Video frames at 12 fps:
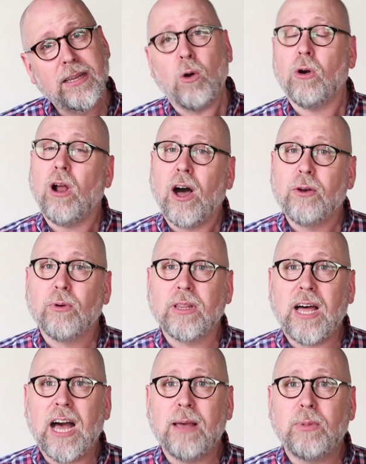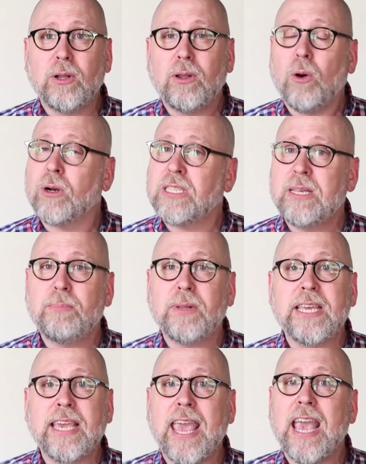or unreliable or
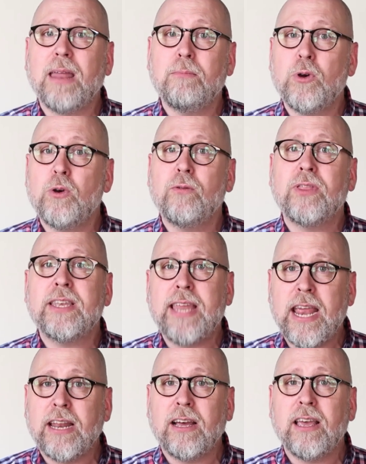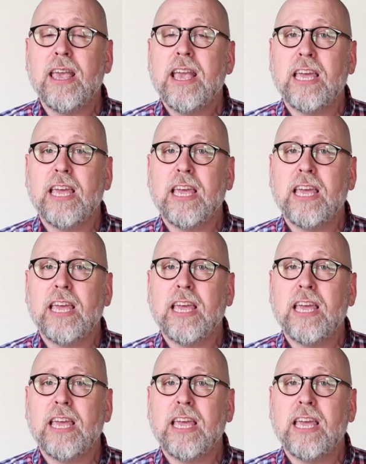simply can't move the data